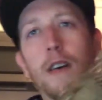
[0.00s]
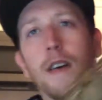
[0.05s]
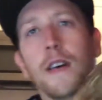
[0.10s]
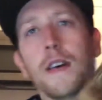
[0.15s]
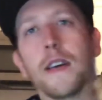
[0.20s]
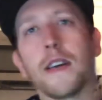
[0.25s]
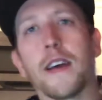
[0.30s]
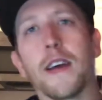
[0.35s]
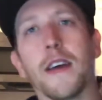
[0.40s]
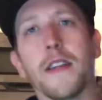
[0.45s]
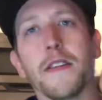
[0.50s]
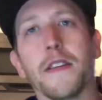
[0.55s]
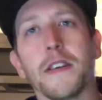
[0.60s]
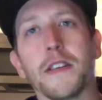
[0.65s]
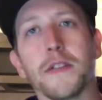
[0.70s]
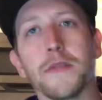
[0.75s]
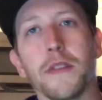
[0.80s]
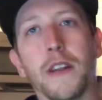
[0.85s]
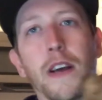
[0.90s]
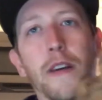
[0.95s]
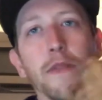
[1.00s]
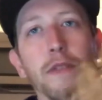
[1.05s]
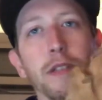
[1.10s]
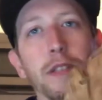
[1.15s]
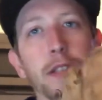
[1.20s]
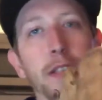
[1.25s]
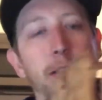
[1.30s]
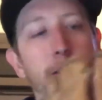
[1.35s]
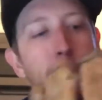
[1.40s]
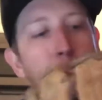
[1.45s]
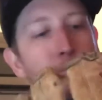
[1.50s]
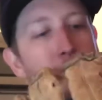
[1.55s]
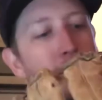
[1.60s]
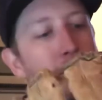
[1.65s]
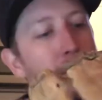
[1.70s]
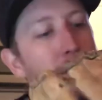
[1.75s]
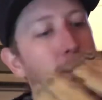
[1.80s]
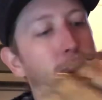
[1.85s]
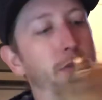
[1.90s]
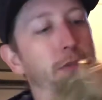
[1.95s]
I got this when I was, uh,
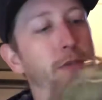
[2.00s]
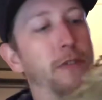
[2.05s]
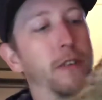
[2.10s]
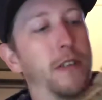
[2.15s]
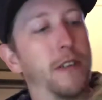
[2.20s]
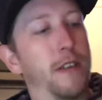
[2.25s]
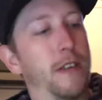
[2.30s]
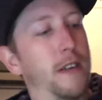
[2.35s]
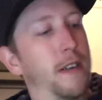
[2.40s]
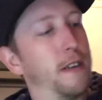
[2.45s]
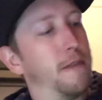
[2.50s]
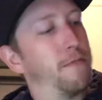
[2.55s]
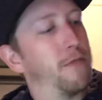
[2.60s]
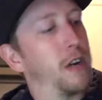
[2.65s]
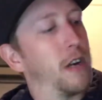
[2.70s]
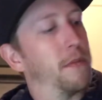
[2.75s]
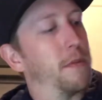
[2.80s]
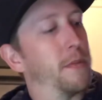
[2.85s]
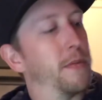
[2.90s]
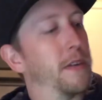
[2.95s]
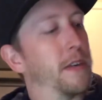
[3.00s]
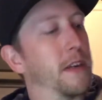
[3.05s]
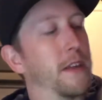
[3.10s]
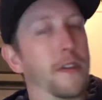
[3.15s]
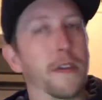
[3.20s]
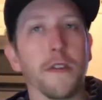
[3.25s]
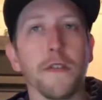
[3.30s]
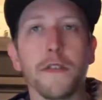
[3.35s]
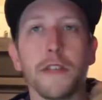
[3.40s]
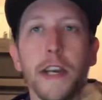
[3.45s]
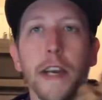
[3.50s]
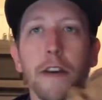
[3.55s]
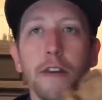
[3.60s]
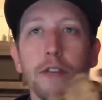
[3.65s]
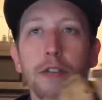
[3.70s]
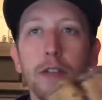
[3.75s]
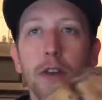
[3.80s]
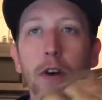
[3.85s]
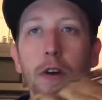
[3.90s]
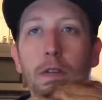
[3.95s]
shoot, probably 13 or
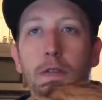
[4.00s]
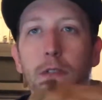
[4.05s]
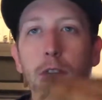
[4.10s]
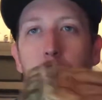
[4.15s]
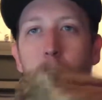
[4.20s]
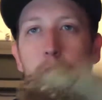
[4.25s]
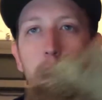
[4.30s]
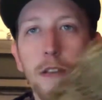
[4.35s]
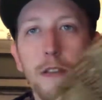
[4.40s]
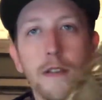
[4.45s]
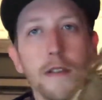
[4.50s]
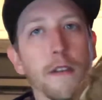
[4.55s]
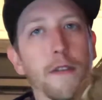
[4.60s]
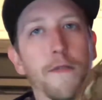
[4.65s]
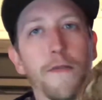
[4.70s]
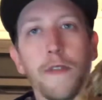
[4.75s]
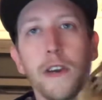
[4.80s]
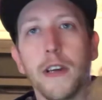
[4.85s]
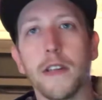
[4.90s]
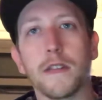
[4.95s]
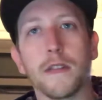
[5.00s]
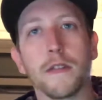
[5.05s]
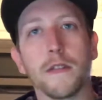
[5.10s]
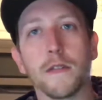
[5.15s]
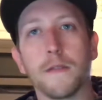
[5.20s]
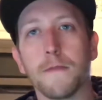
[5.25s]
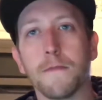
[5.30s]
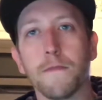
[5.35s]
so. Still fits.